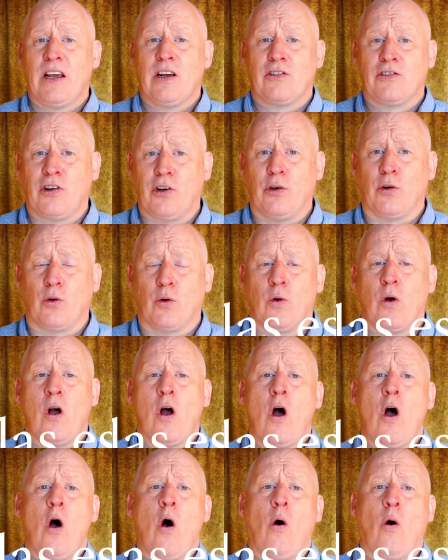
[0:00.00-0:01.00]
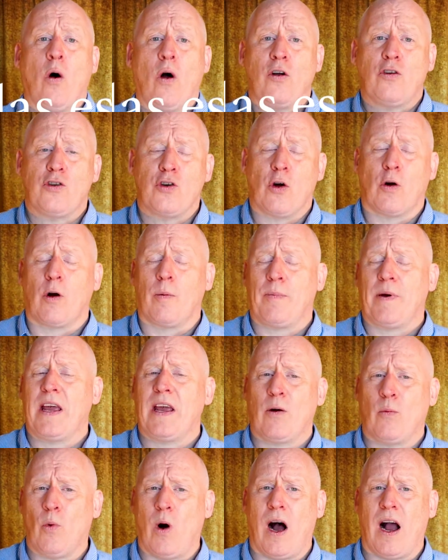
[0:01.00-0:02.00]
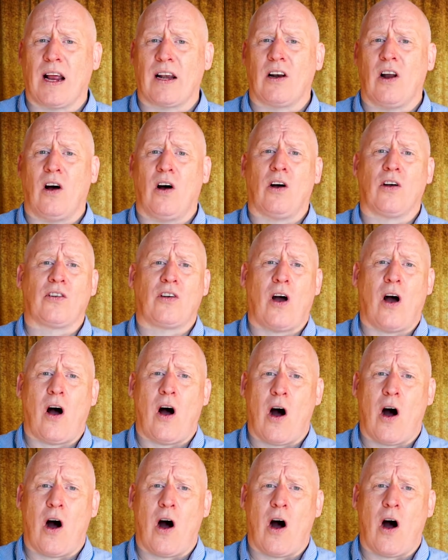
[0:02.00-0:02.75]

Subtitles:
Two, European wine laws